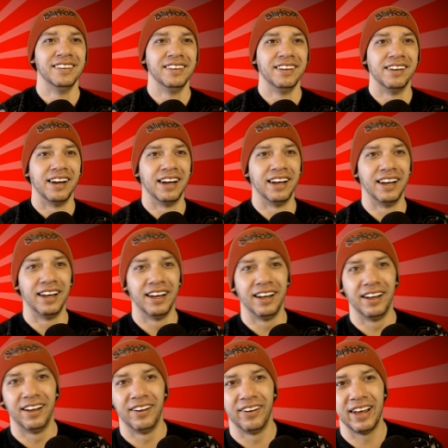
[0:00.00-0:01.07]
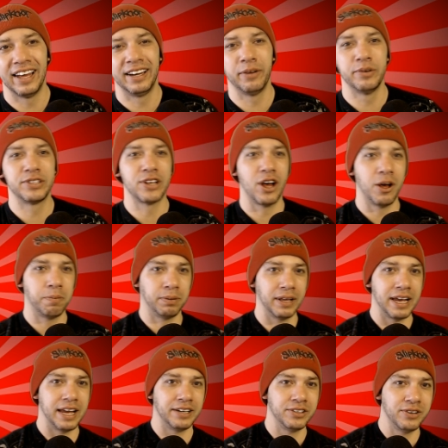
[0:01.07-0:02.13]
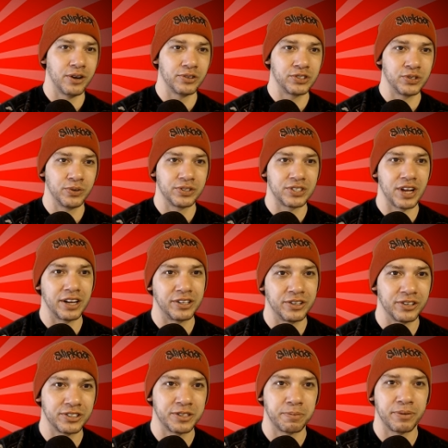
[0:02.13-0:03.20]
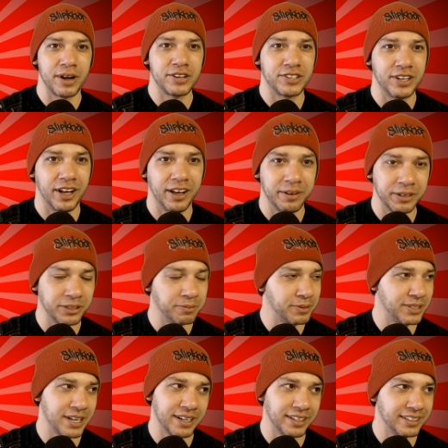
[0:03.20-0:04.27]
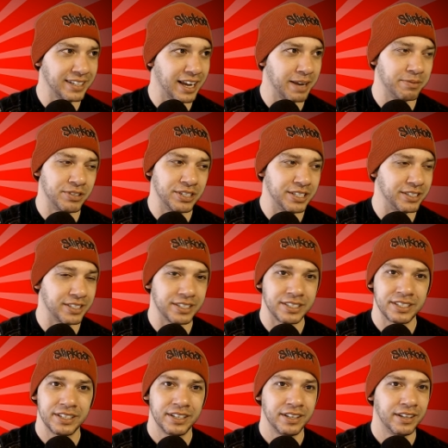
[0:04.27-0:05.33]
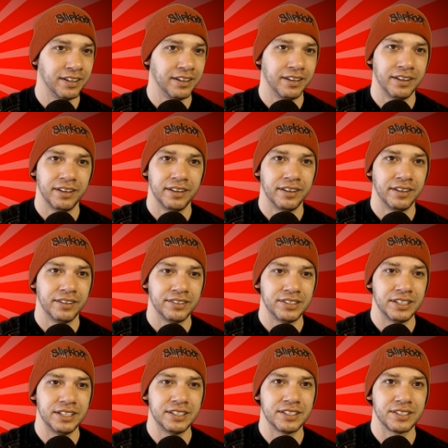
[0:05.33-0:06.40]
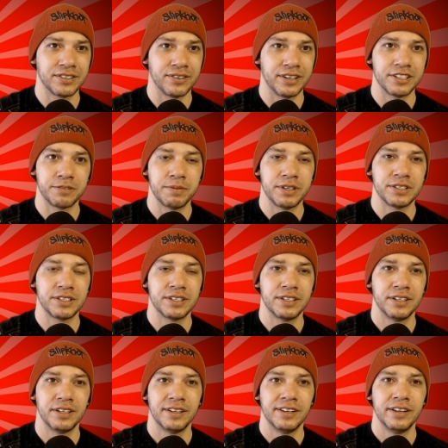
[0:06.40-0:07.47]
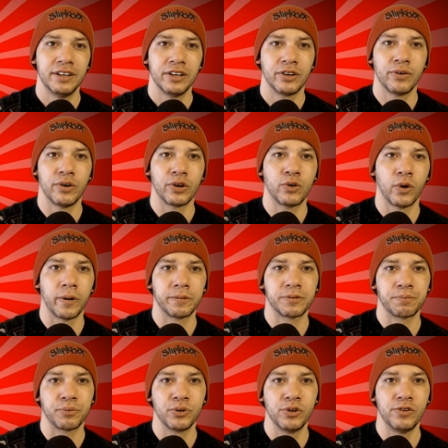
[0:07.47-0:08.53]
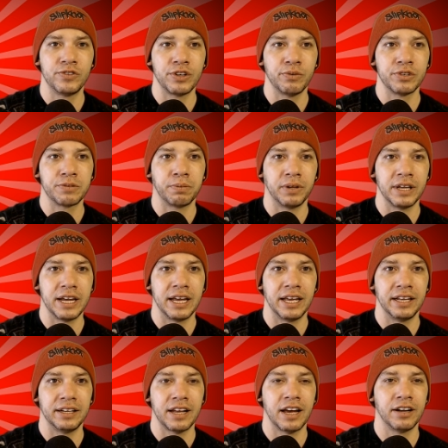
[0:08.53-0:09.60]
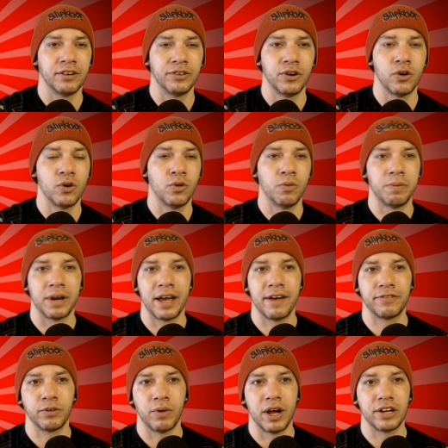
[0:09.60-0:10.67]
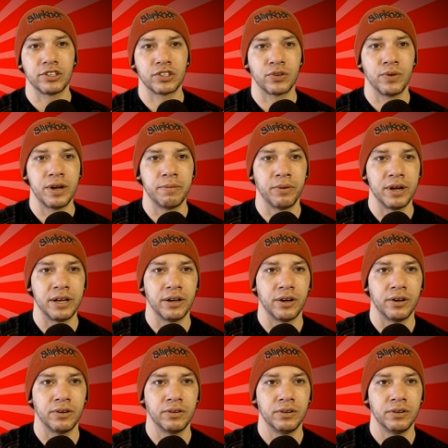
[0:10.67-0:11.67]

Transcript: Oh, and it was all planned. You know, suicide cures depression 100% of the time. Jesus Christmas. Corona Corpse proves it was planned. I don't know, but I have to watch. Que bueno.